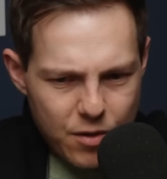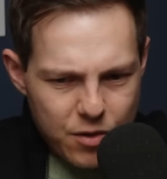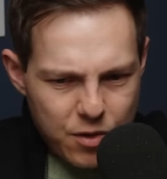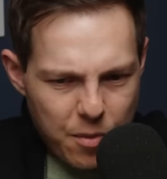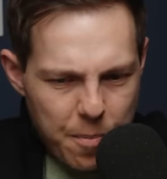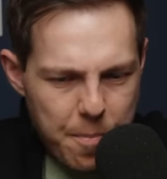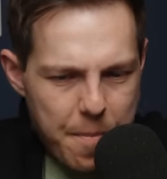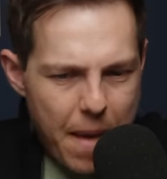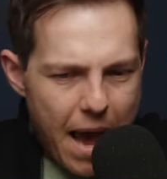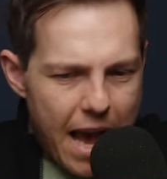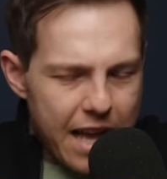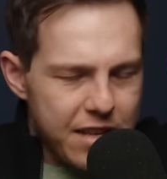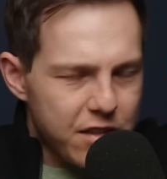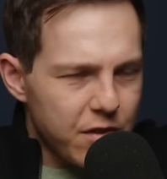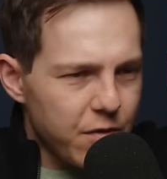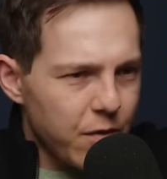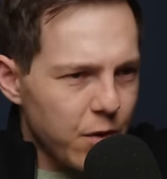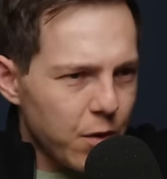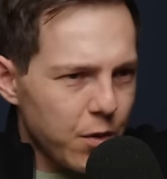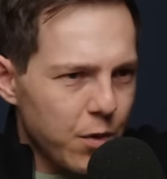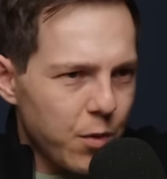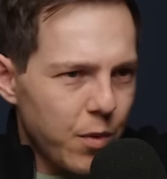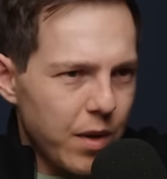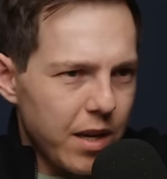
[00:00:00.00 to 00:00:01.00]
there's a
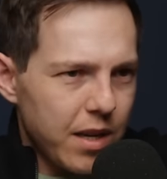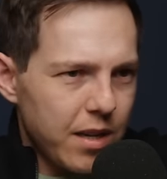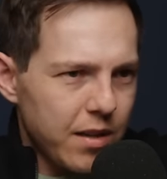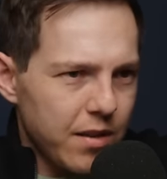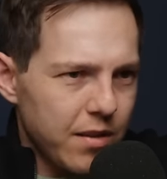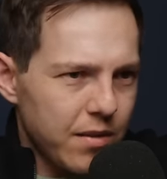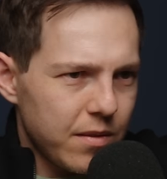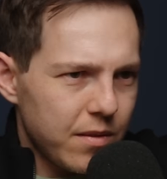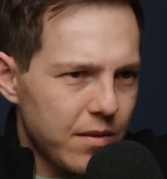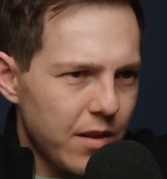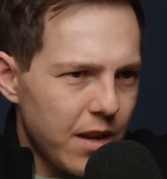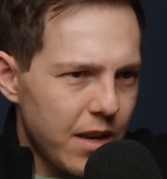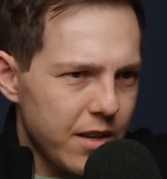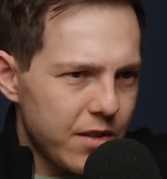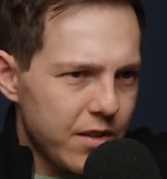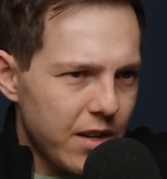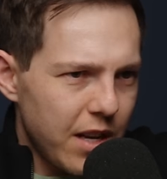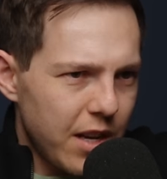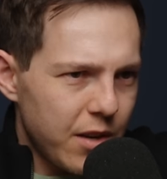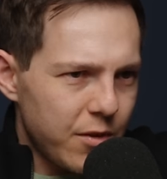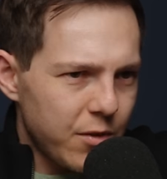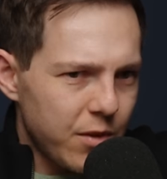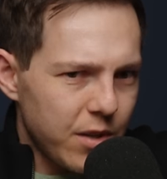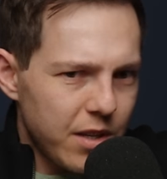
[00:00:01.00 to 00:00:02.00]
massive earthquake in Los
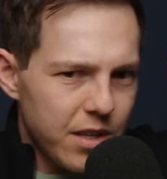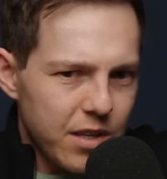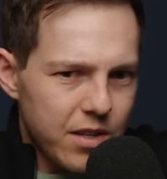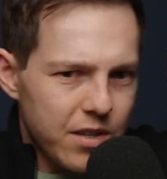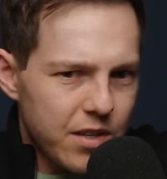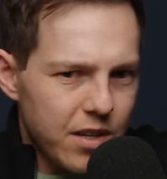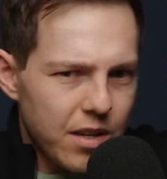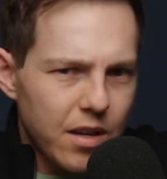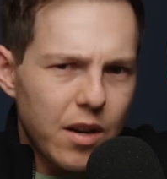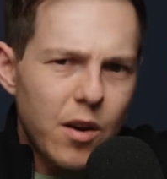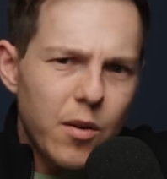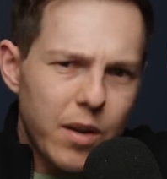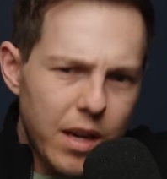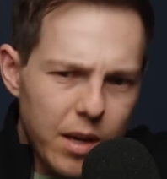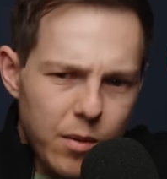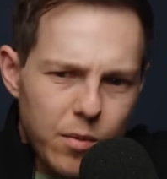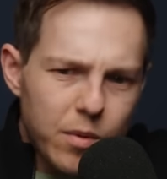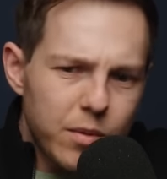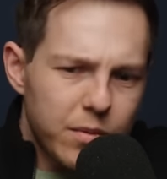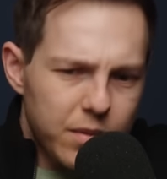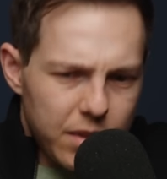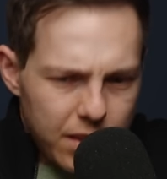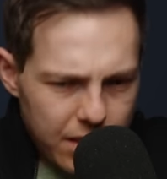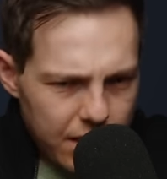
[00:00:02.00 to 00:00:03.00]
Angeles. Okay,
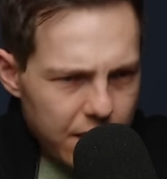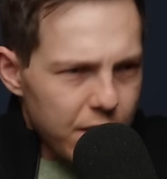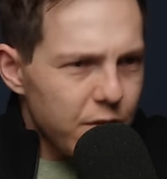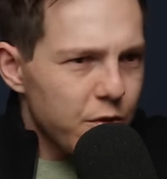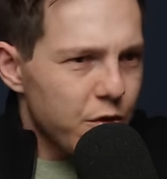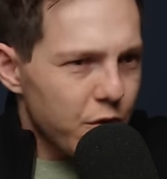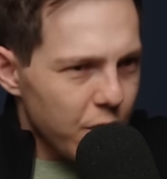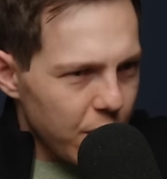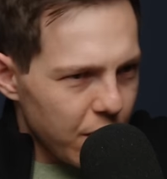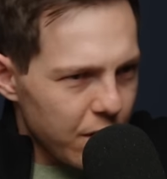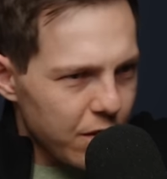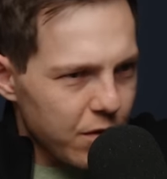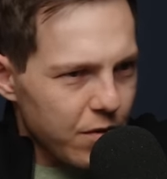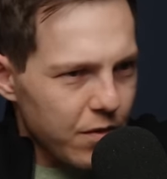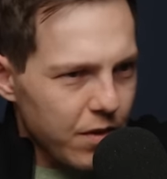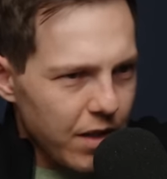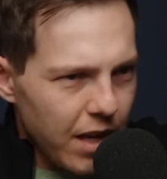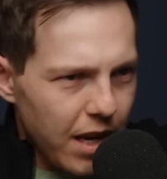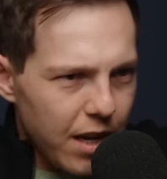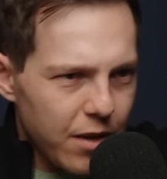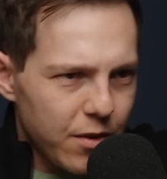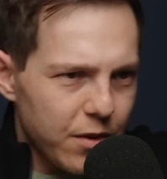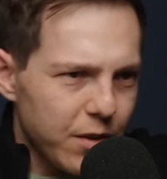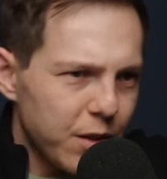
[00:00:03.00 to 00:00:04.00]
well, get insurance for
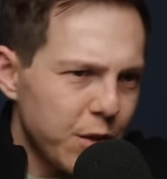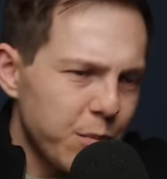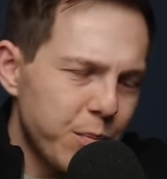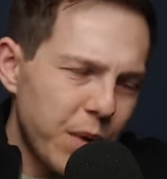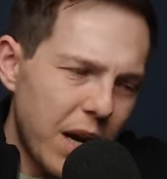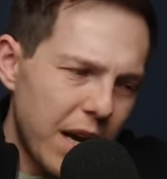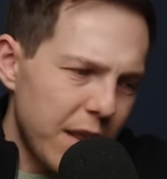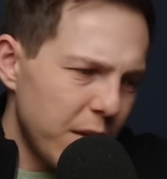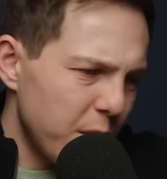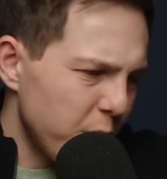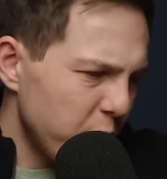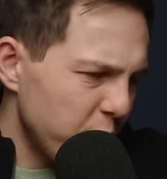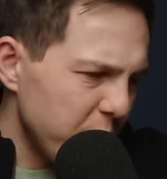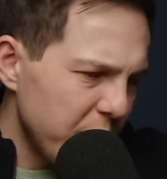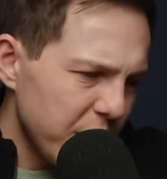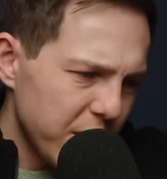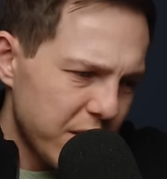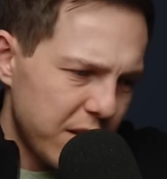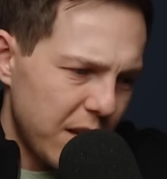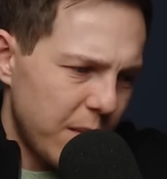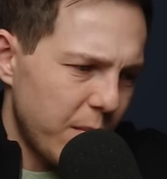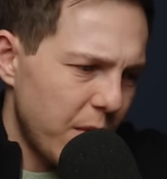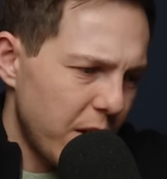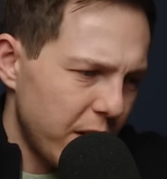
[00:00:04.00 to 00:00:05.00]
that. Or you buy it and the real
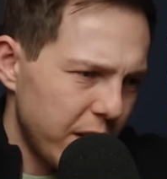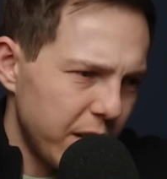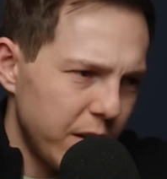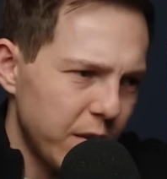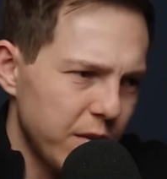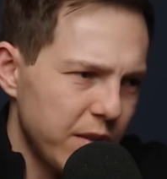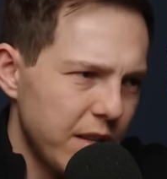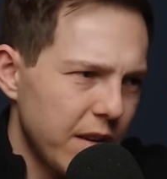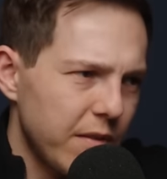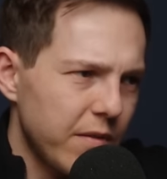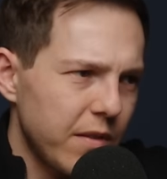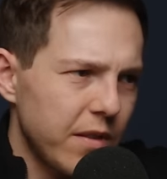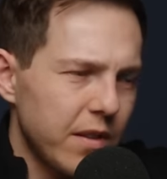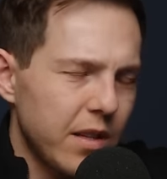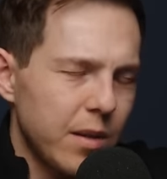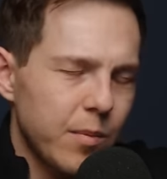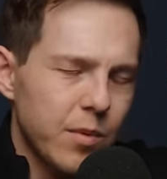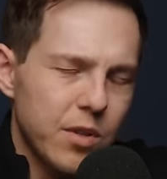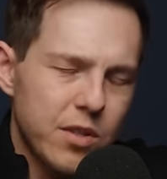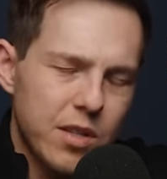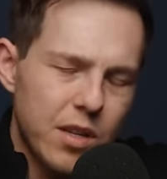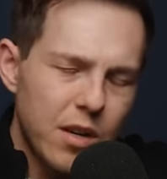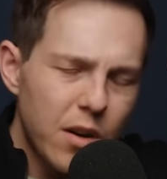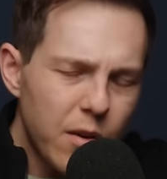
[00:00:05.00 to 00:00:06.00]
estate market goes down
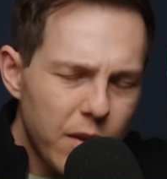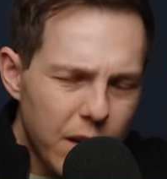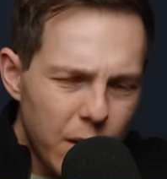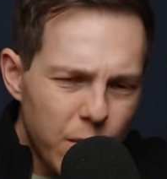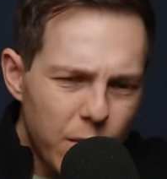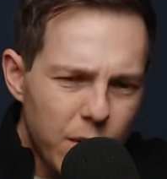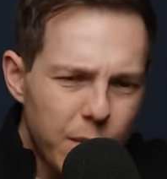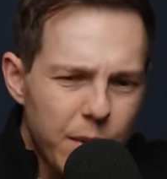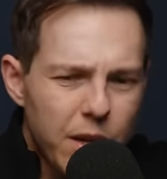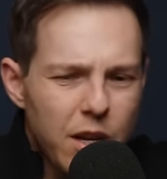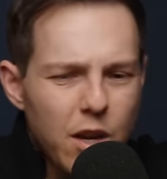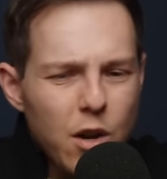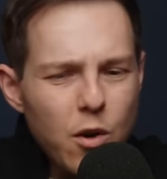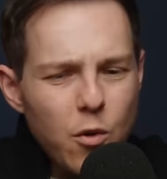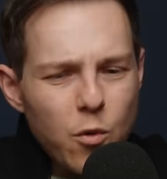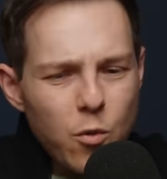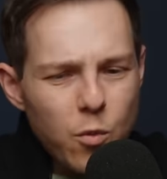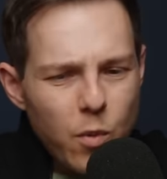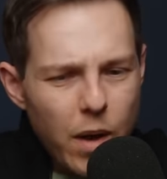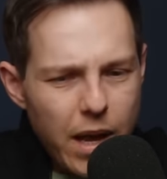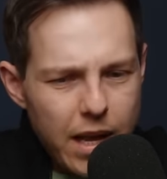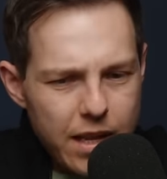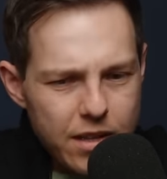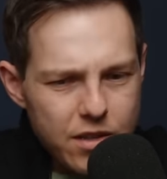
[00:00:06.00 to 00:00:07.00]
50%. Okay, what about
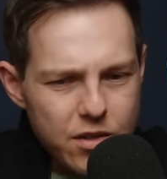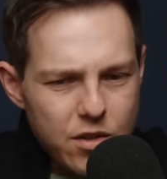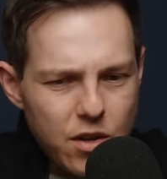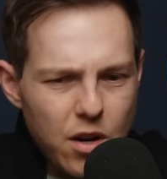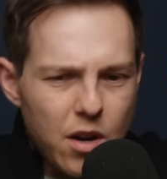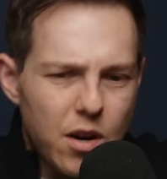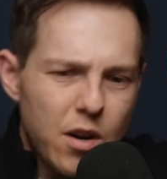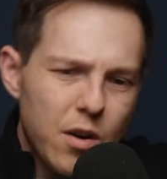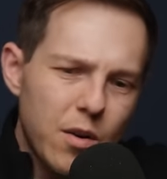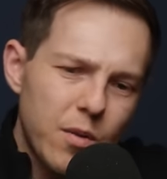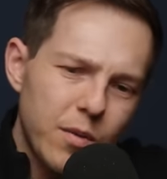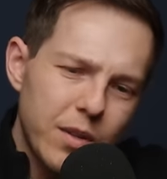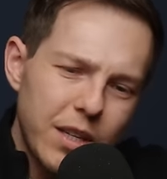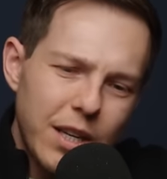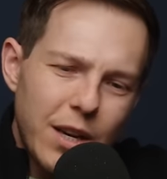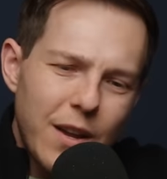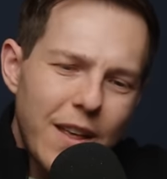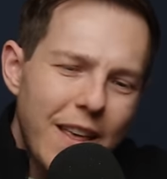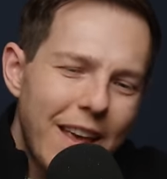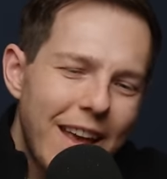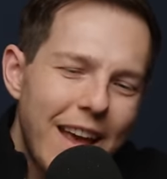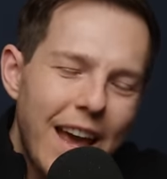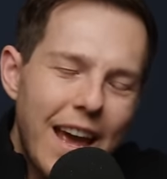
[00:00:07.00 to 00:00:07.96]
rents? Oh, yeah.